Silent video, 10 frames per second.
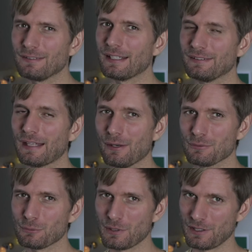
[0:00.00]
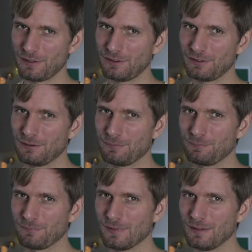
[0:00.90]
sat down with it.
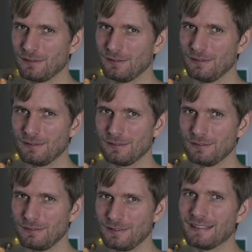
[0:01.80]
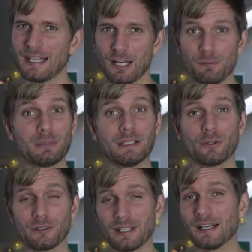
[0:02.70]
Uh, instead, I
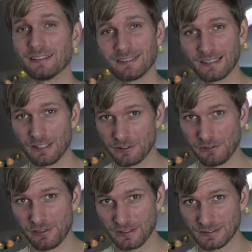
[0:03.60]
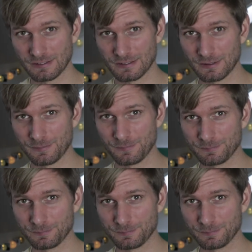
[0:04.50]
prioritized other things.